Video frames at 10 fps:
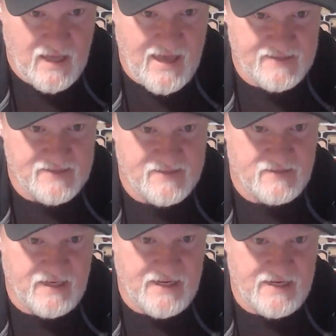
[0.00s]
X
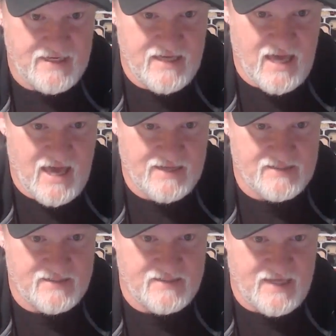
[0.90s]
Lady
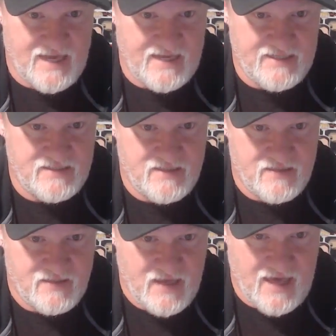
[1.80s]
X Dazed
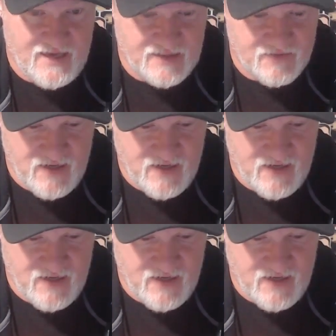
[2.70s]
X,